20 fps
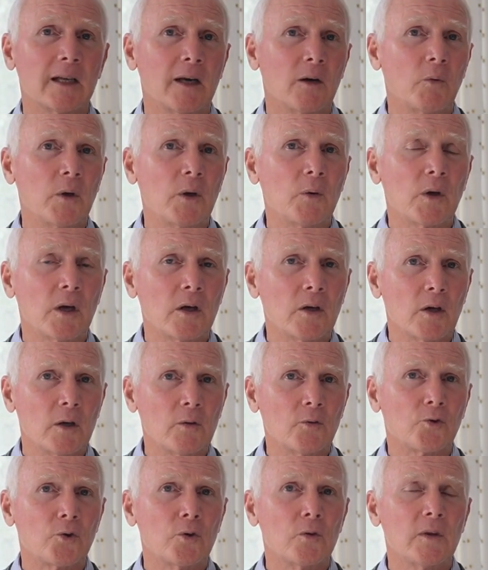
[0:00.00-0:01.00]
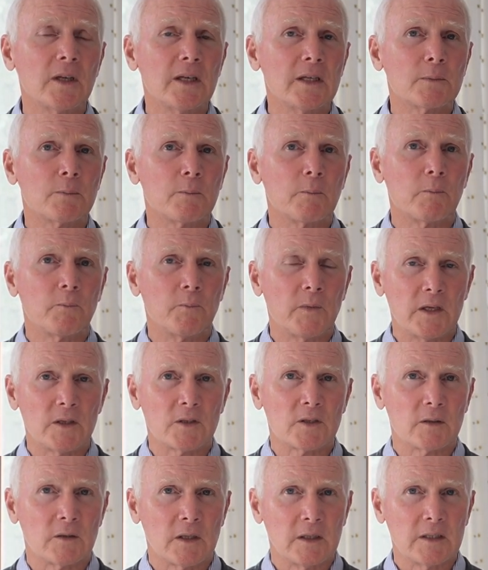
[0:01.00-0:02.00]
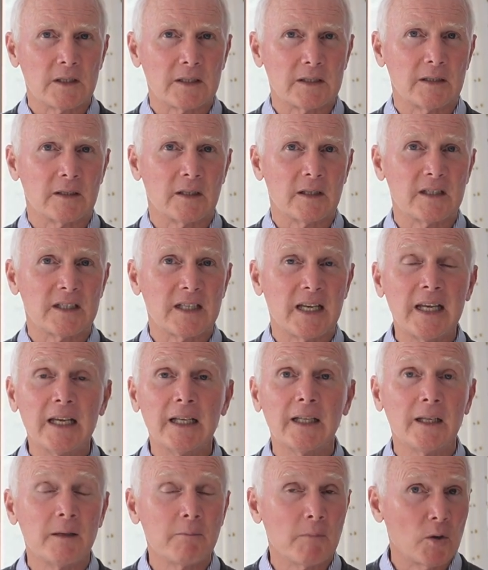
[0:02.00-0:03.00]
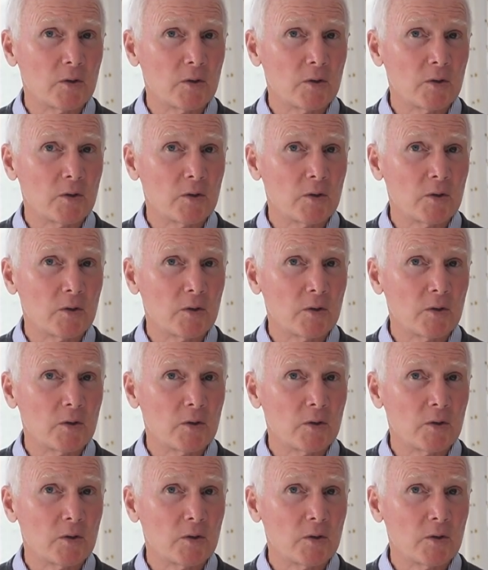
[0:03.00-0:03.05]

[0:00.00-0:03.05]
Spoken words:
and we can go through these healing